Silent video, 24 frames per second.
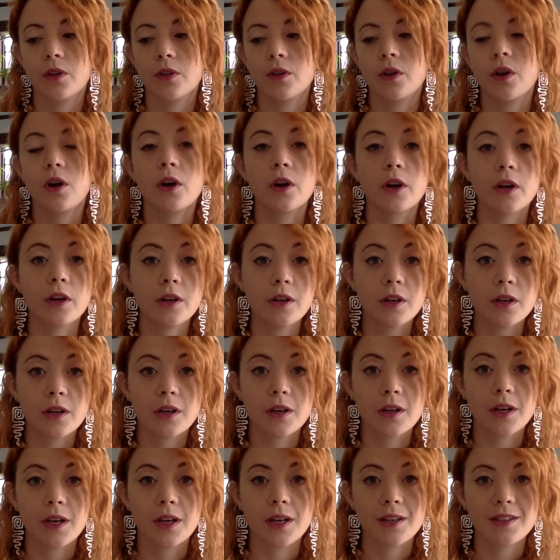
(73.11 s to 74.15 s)
art,
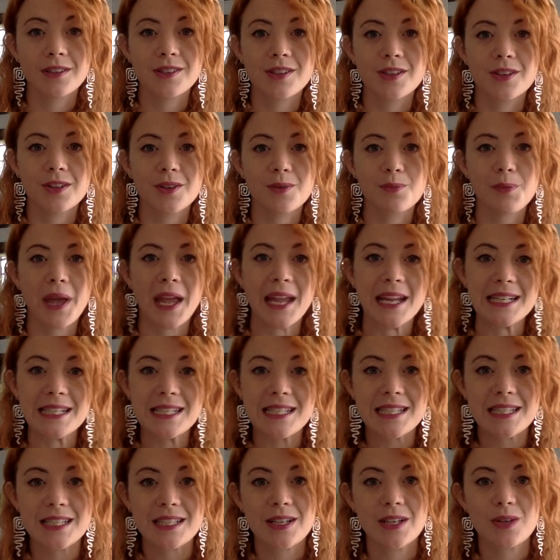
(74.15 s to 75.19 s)
the
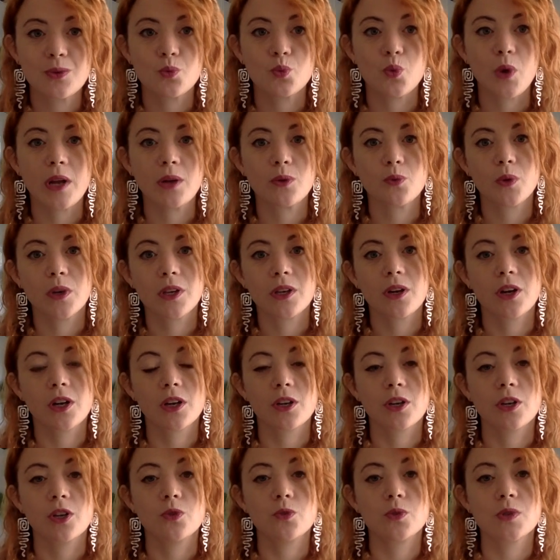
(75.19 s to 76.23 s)
paint, when we are
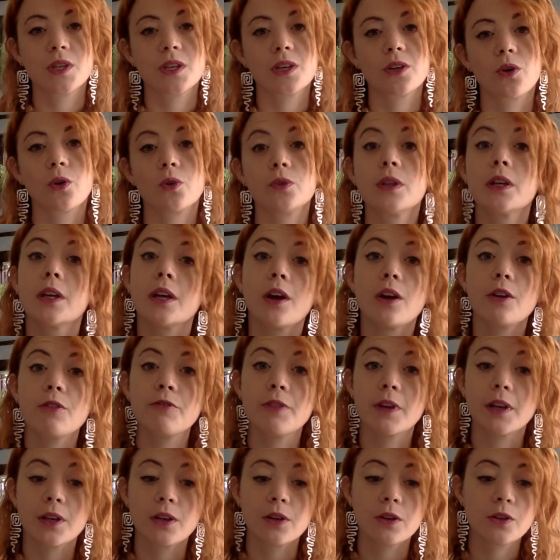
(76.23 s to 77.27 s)
using only our
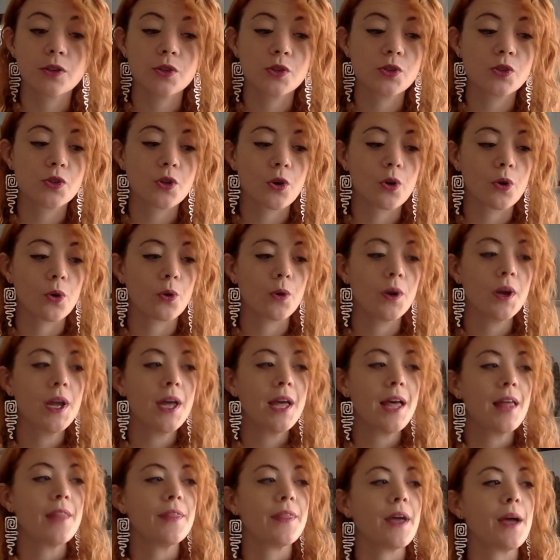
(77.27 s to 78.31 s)
fingers. So
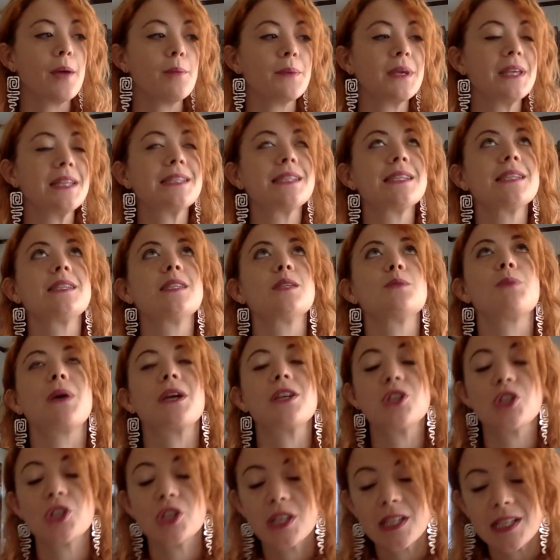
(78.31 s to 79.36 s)
that means,
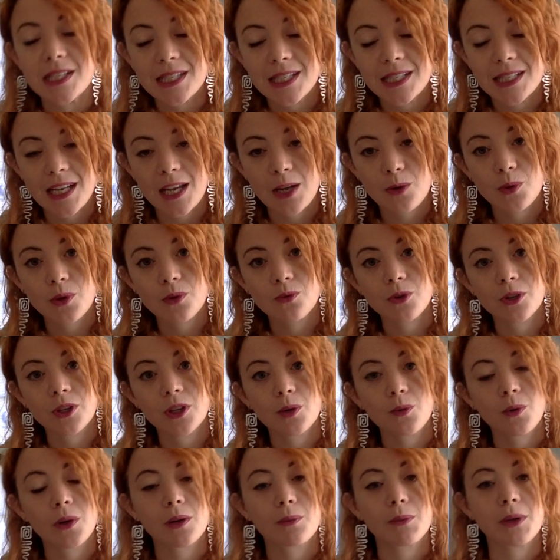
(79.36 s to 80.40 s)
especially today, we really
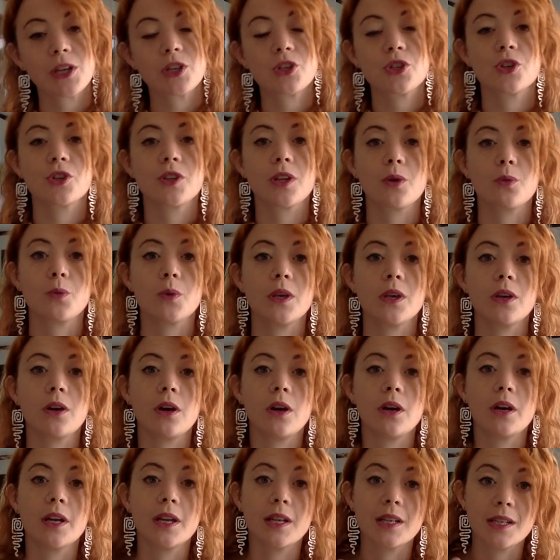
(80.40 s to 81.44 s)
want to make sure that we
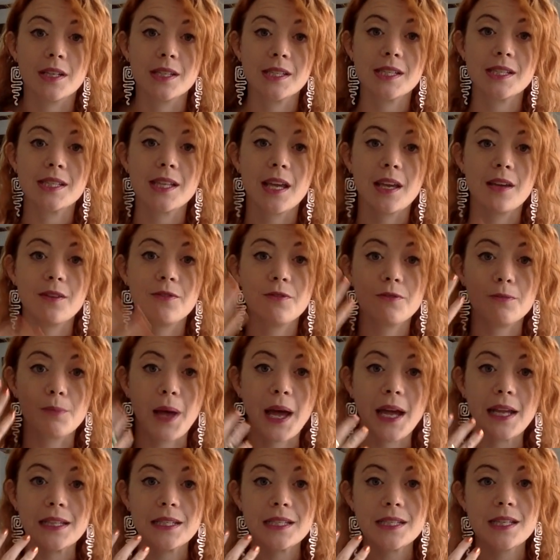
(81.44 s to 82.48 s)
are in a safe
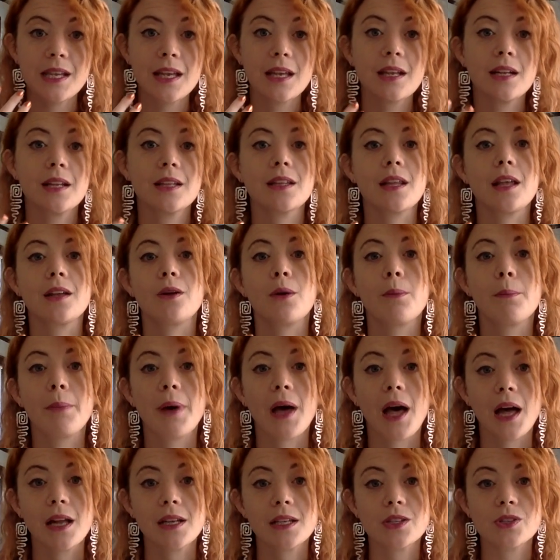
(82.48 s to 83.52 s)
mindset and that our
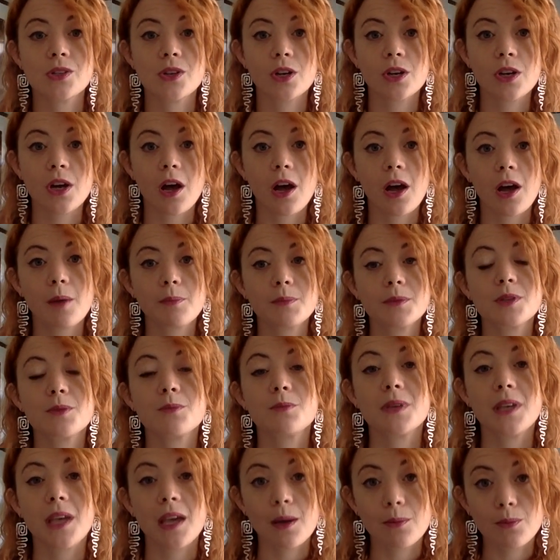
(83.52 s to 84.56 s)
bodies are calm to
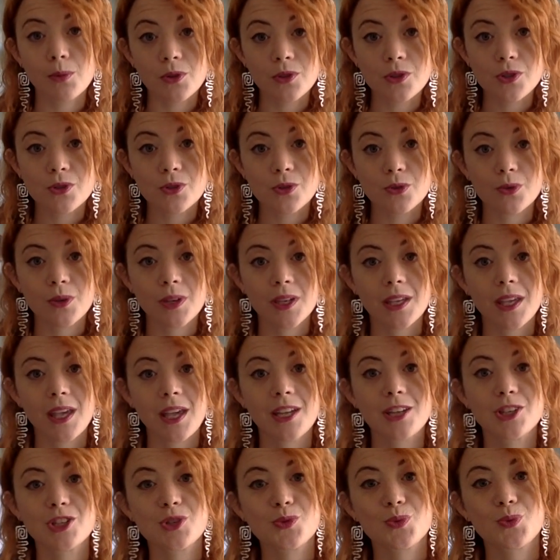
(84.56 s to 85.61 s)
be able to
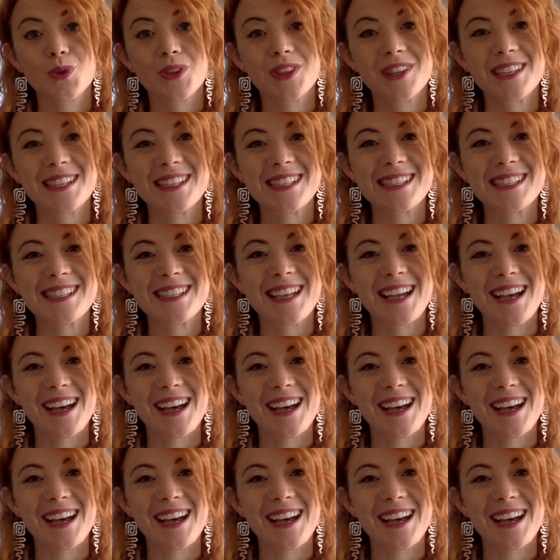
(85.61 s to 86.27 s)
engage with this